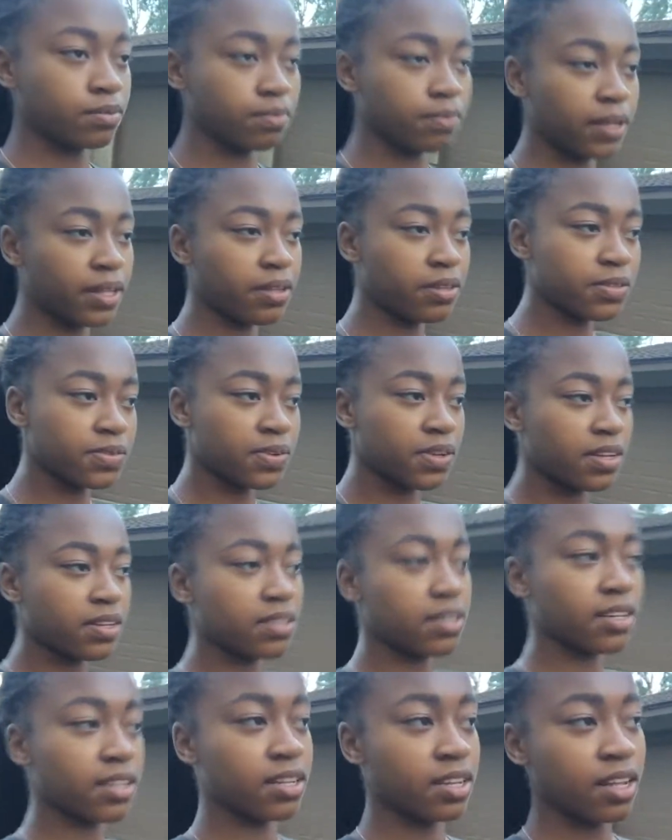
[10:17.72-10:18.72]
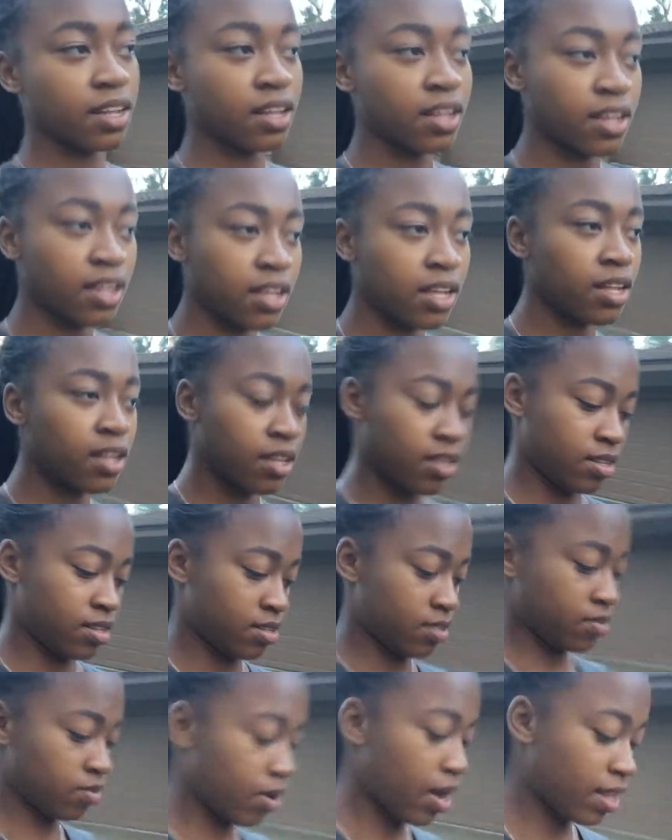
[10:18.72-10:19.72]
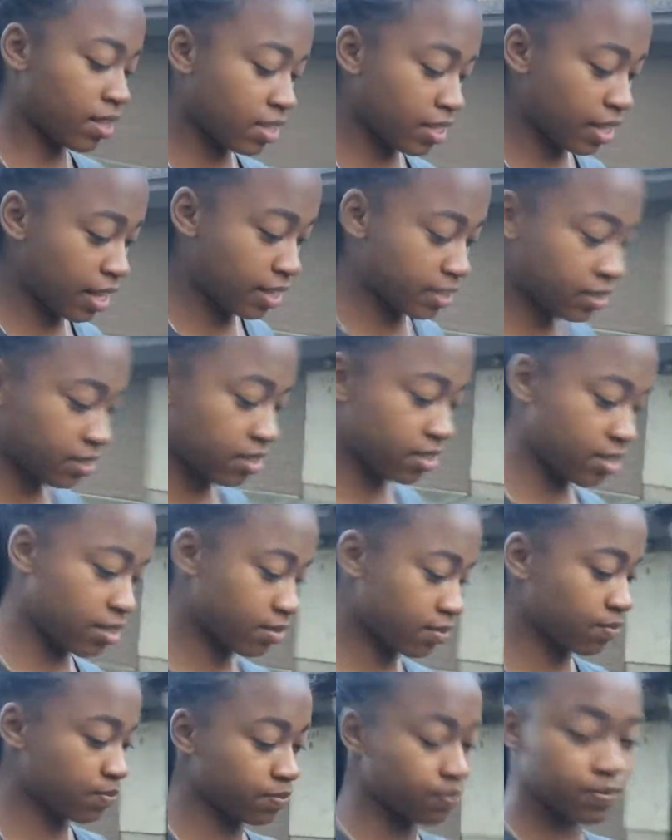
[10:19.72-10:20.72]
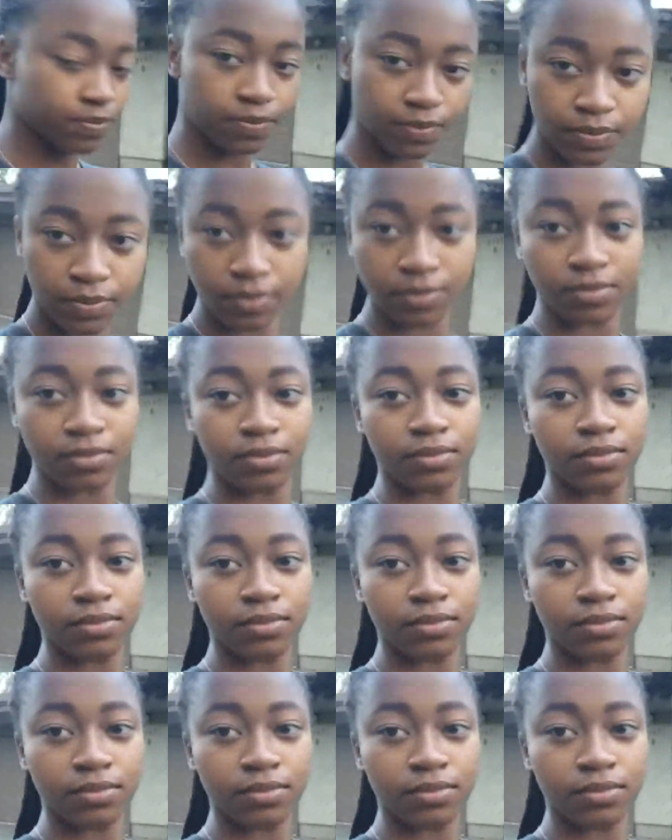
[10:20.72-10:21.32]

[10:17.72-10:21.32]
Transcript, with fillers: But it was fun while it lasted. Yep.